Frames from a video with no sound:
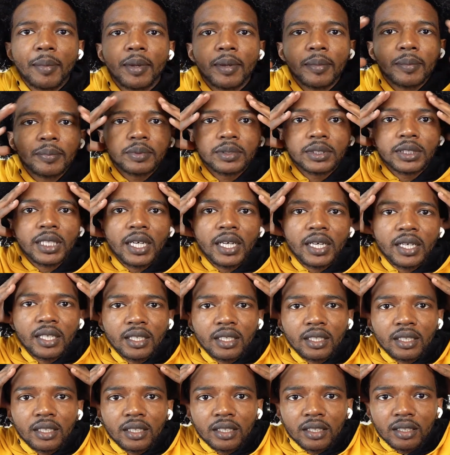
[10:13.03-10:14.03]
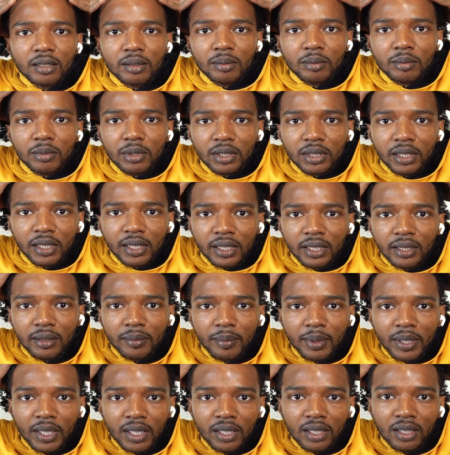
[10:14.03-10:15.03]
been tying it up with like a
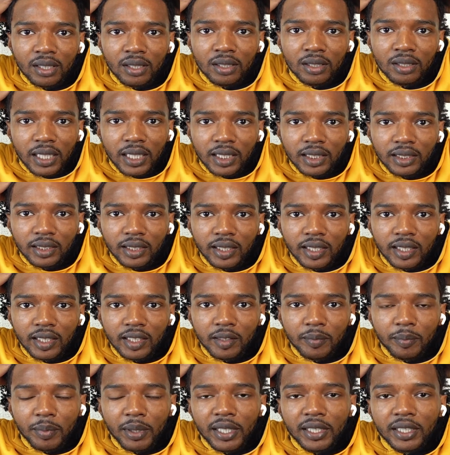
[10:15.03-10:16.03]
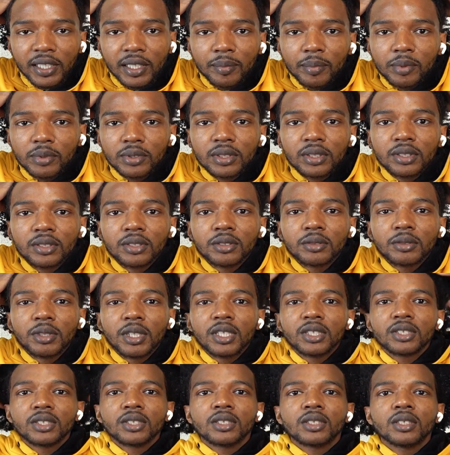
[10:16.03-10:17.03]
band, kind of like in a pineapple
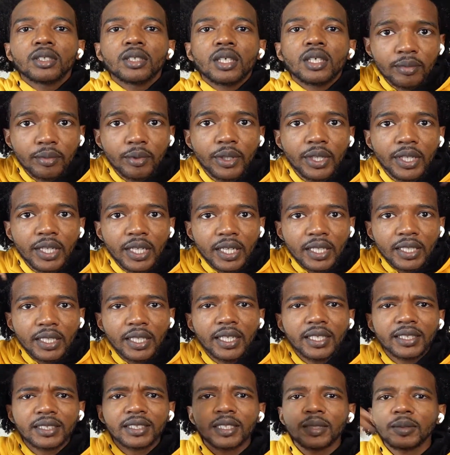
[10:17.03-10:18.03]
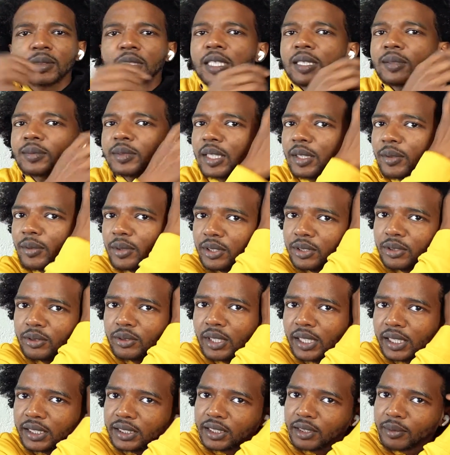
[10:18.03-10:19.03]
situation. Wear it at night. Sometimes I would do
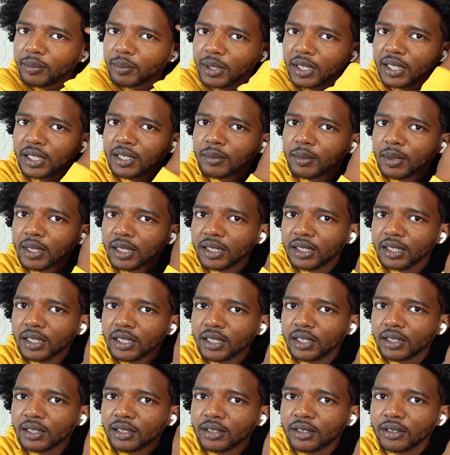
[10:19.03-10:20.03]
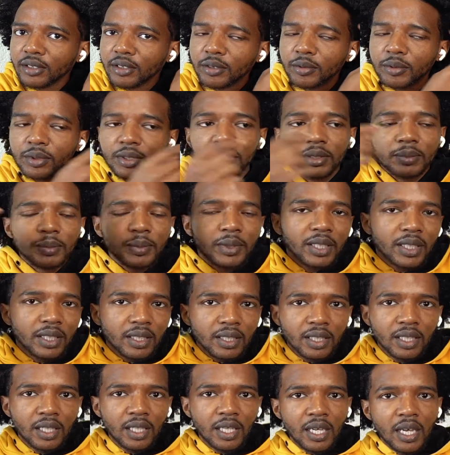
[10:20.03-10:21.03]
like the banding method and little ones, but
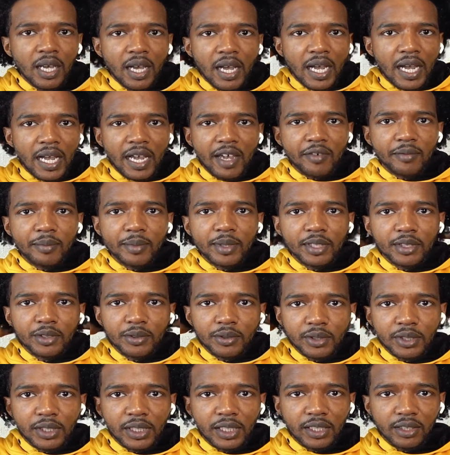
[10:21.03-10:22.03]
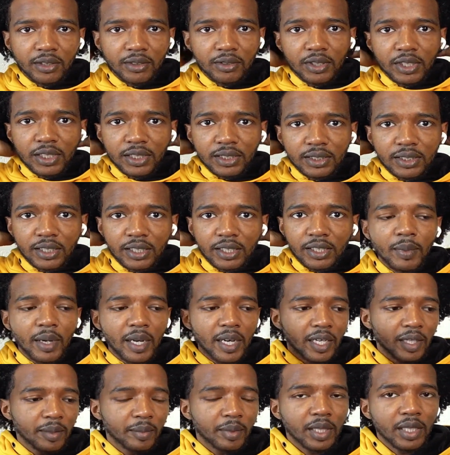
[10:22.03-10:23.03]
I haven't been doing that on this time.
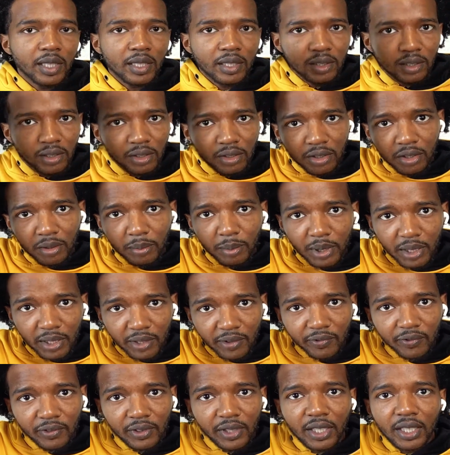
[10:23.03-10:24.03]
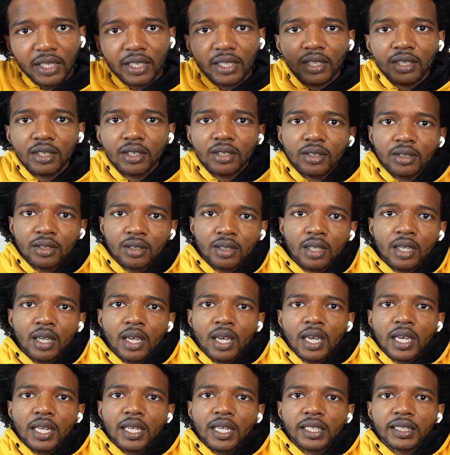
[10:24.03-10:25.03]
I am getting a little bit of flaking.
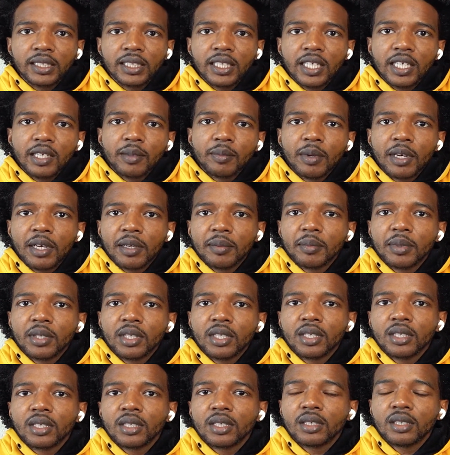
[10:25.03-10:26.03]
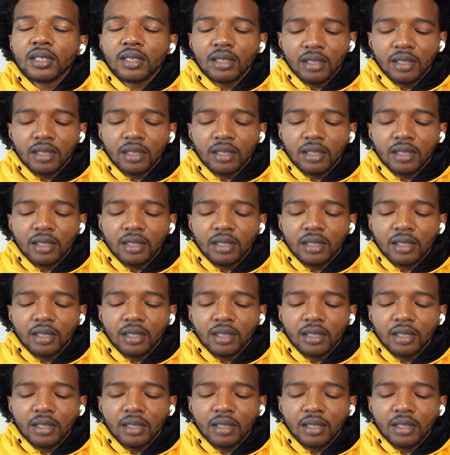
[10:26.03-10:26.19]
I think it might be